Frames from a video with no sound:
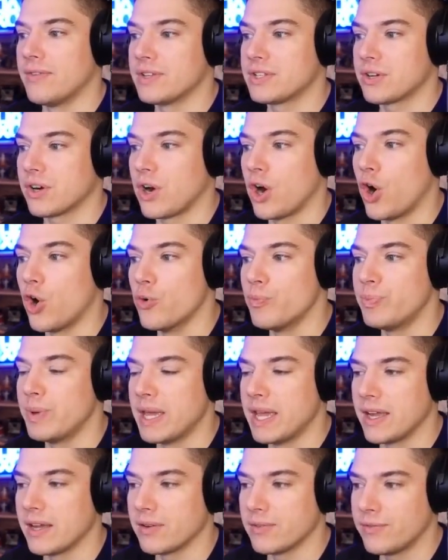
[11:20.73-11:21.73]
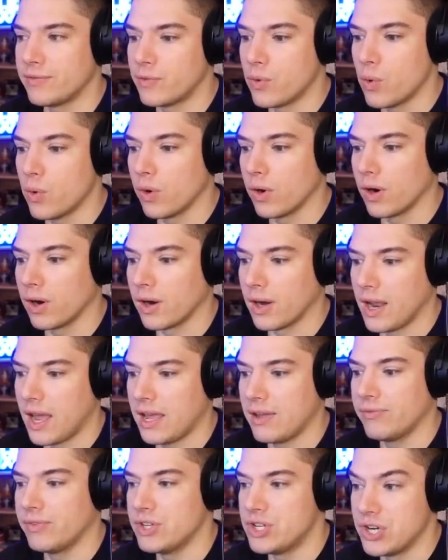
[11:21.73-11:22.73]
us are hoping for
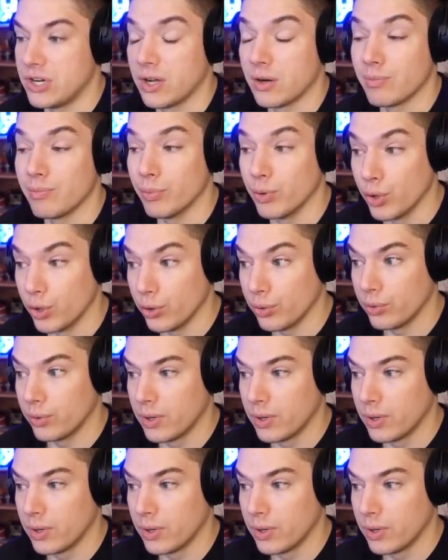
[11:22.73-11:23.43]
a Vegito Blue